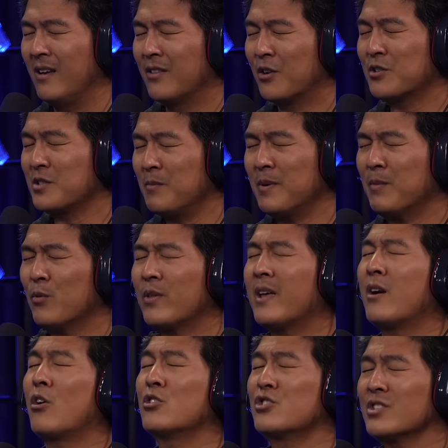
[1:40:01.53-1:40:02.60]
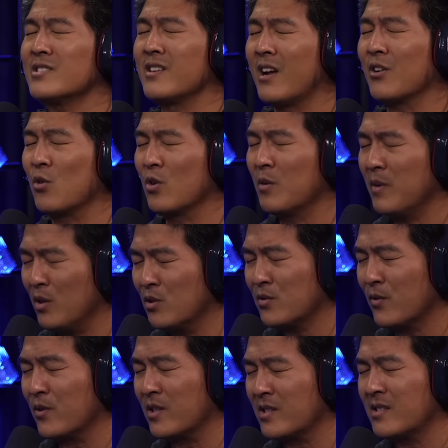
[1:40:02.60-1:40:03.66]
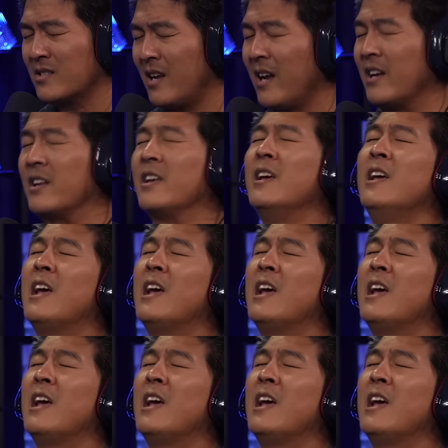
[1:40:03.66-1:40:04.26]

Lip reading: There are some people that are just not going to be useful to society.